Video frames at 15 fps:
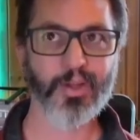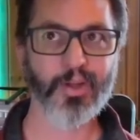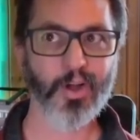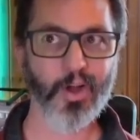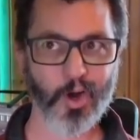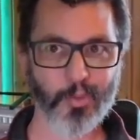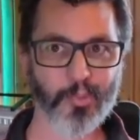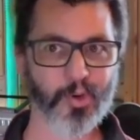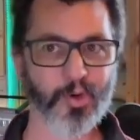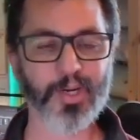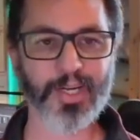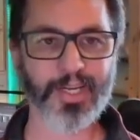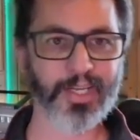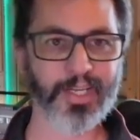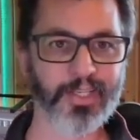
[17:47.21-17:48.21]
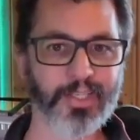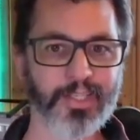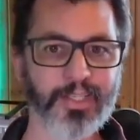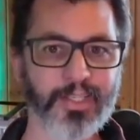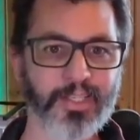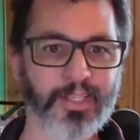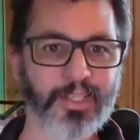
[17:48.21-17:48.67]
Harper
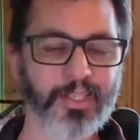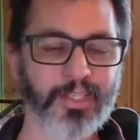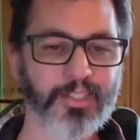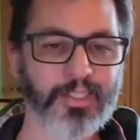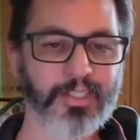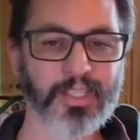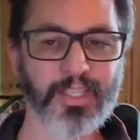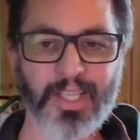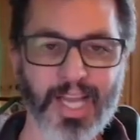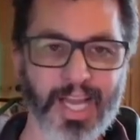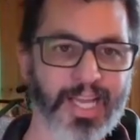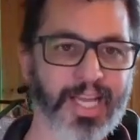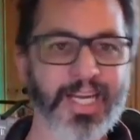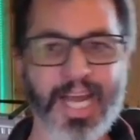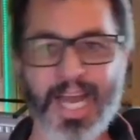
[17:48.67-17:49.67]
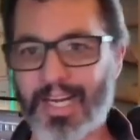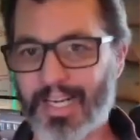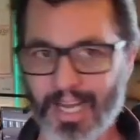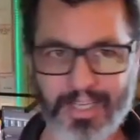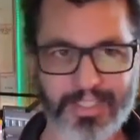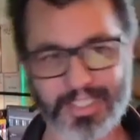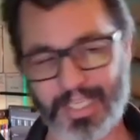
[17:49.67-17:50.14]
is client
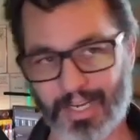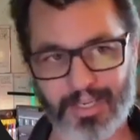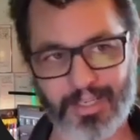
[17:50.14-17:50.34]
agnostic.